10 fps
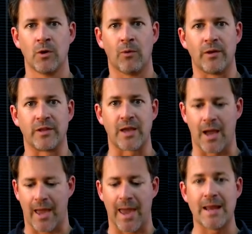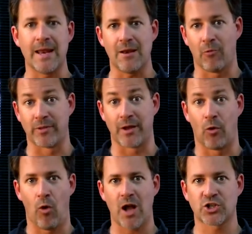Whether you ate it, whether you
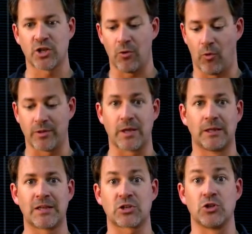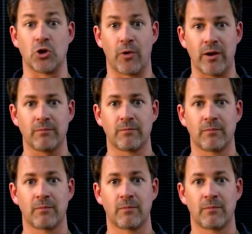watched it, whether you listened to it,
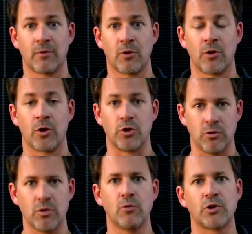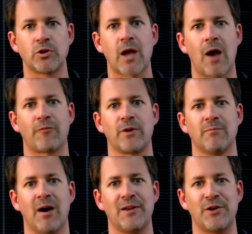you knew what you got for your
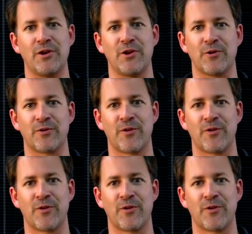money, didn't you?